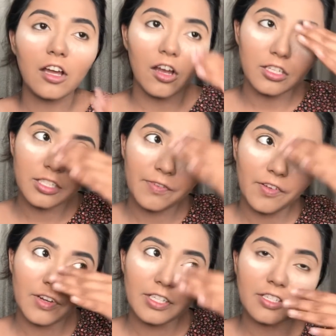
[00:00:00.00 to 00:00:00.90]
cause the
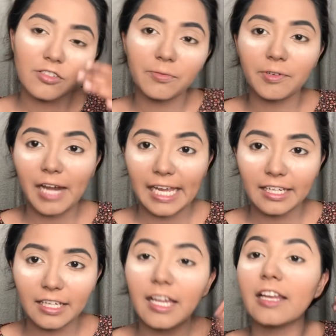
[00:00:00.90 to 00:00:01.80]
foundation to be
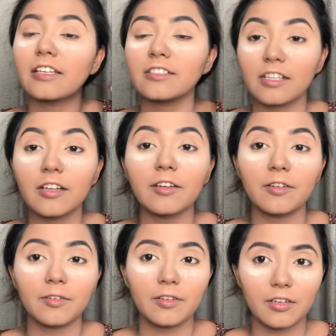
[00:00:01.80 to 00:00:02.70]
raggedy and it's
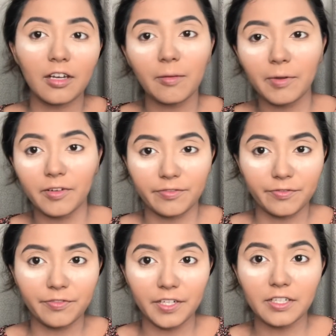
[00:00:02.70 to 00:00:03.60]
gonna come off
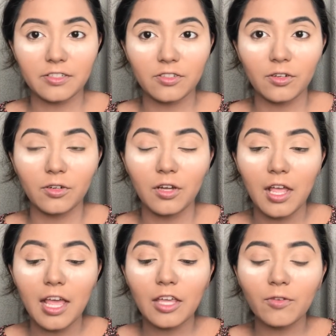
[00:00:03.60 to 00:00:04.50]
first. So
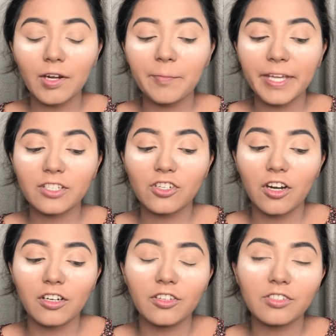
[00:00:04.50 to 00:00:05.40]
you want to make
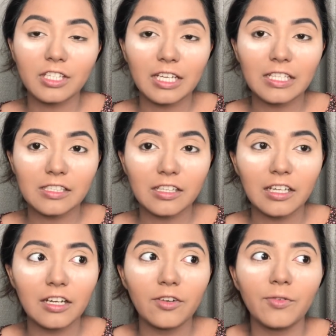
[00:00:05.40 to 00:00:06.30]
sure your skin is
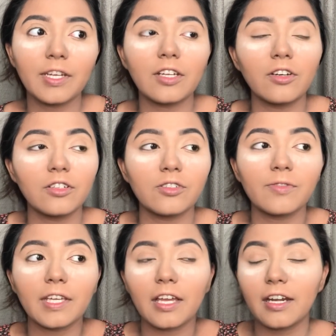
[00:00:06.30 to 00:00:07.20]
clear when you're
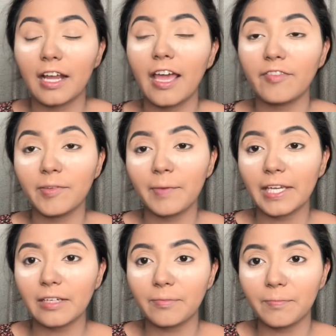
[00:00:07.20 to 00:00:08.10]
doing a heavy
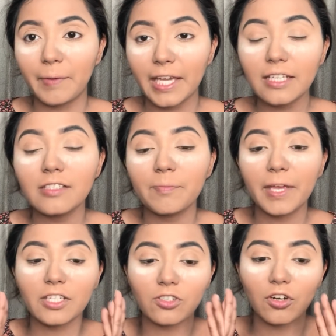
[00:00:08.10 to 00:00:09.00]
makeup base.
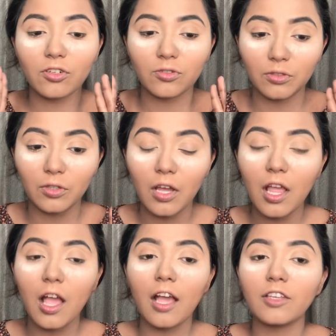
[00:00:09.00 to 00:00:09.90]
Make sure to
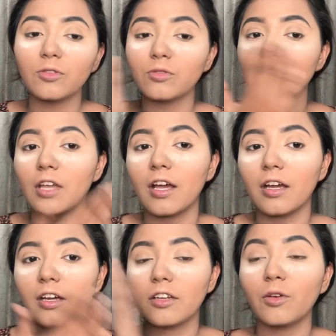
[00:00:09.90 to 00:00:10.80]
use
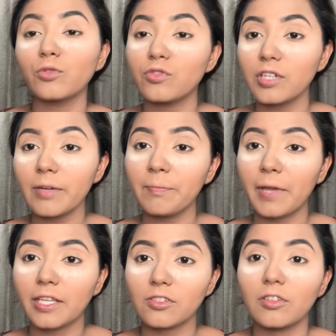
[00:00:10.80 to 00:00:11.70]
a nose strip
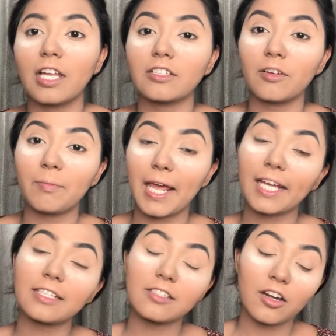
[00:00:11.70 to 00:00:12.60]
so that your
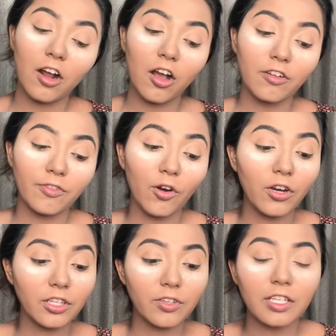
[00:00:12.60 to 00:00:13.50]
blackheads are off,
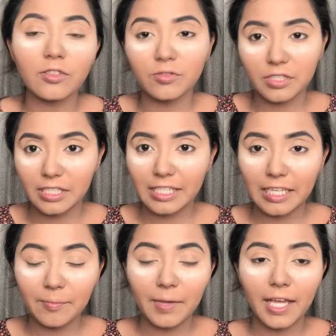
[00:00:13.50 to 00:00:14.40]
or you can use
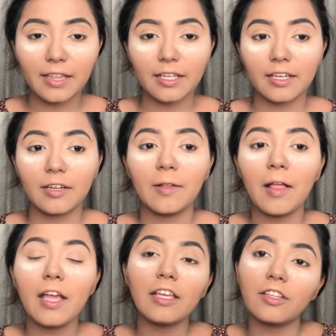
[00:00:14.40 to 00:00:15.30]
steam, and then
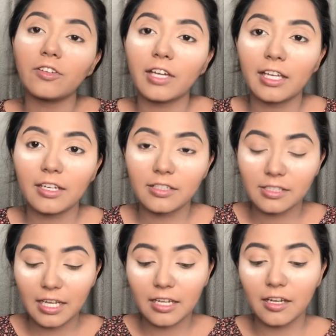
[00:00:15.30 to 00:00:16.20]
you can
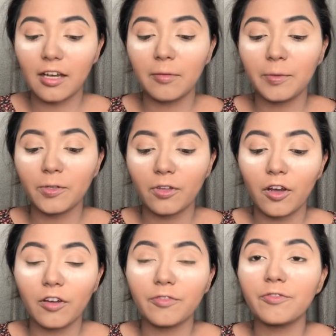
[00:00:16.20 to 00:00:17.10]
take a bowl
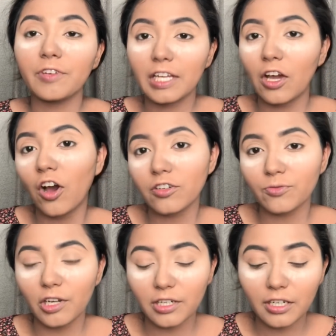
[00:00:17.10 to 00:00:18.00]
of really hot
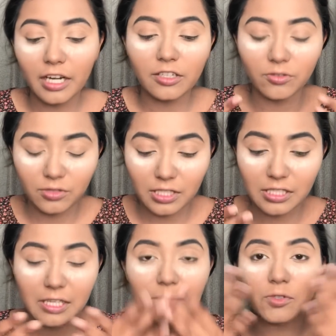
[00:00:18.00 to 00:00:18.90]
water and use the
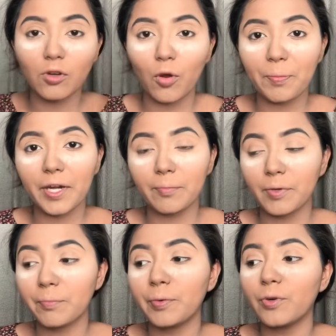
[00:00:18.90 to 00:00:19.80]
steam to open up
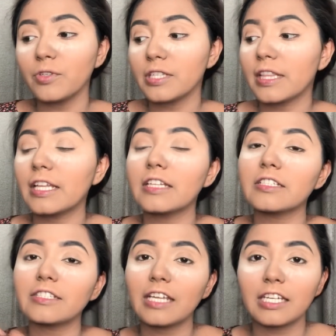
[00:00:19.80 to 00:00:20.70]
your pores, and then
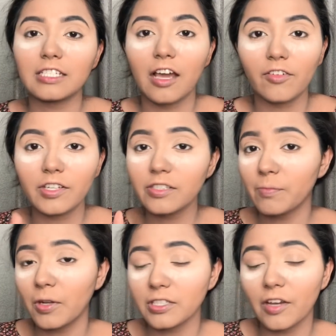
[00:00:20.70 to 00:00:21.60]
take a towel,
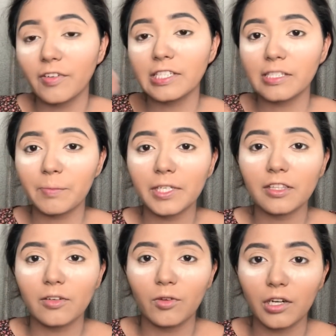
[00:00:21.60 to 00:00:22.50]
small towel, dip it
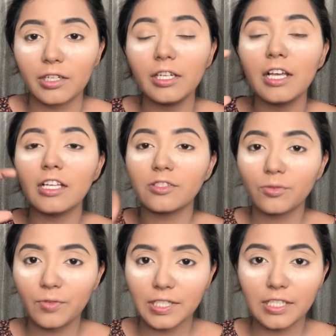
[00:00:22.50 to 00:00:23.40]
in the water,
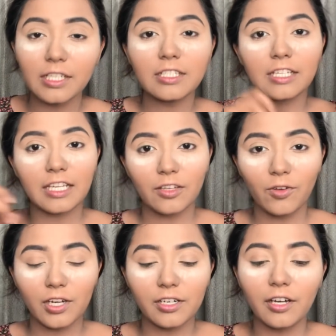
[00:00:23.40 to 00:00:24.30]
squeeze it, take the
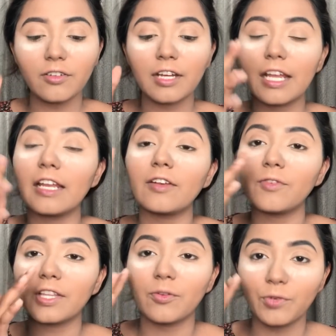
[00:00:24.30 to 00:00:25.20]
water out, and
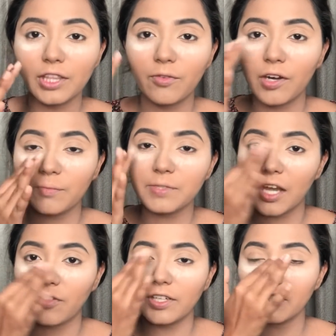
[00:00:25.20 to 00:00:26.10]
with the warm
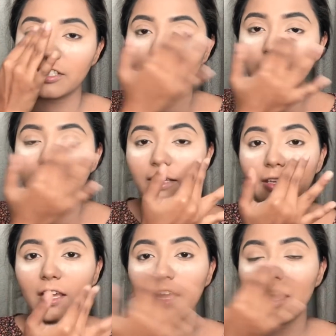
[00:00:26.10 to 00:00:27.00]
towel
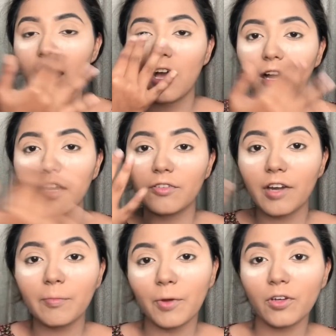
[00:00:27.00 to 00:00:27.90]
gently
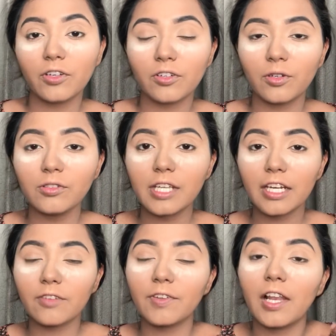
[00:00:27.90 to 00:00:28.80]
rub on your nose,
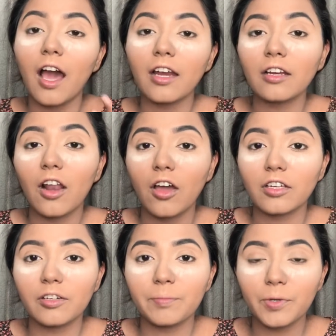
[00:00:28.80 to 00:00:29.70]
and it will
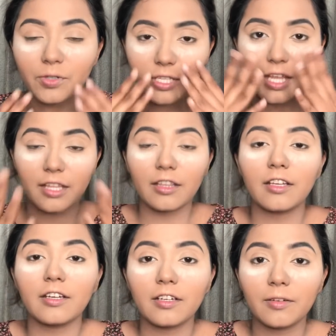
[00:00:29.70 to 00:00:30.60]
unclog your pores and
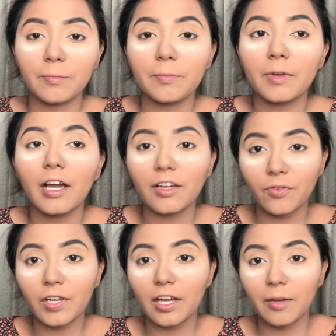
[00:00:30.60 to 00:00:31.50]
the
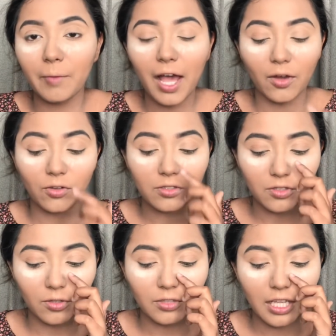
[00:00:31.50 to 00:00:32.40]
gunk will come out.
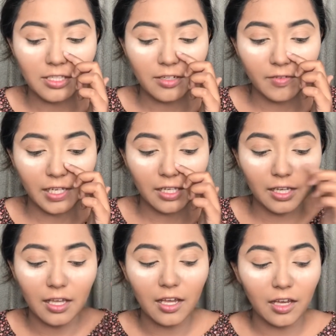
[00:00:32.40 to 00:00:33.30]
So that's a
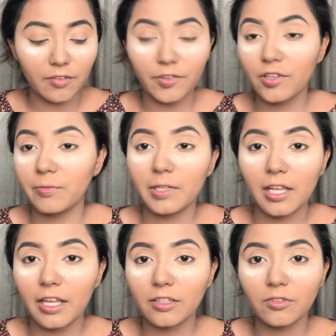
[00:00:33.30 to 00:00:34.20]
really affordable
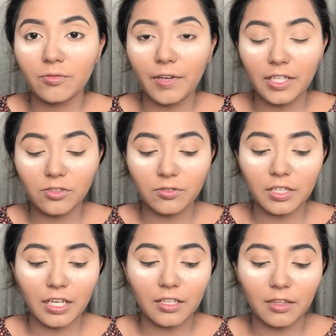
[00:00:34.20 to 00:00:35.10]
and good way to
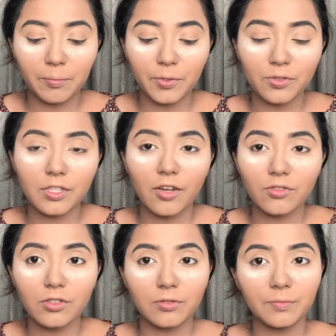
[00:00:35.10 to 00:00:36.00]
take the pores
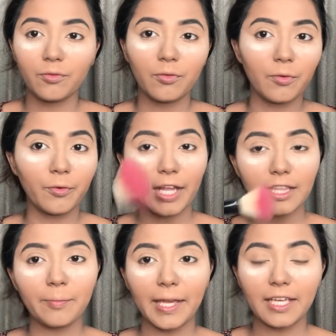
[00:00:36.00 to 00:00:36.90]
out too. While
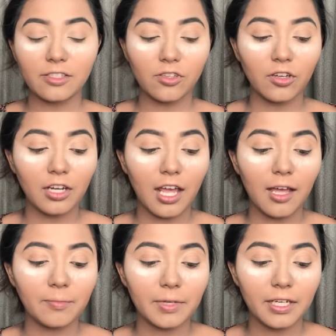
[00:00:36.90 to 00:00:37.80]
the bake is on,
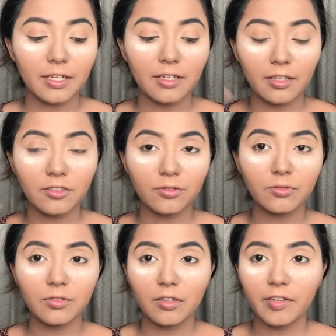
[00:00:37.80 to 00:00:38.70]
I'm gonna
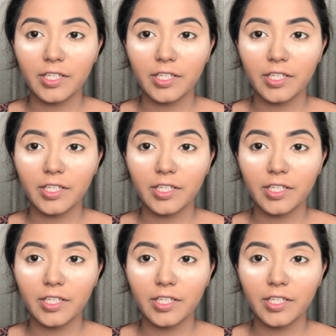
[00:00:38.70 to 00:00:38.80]
do the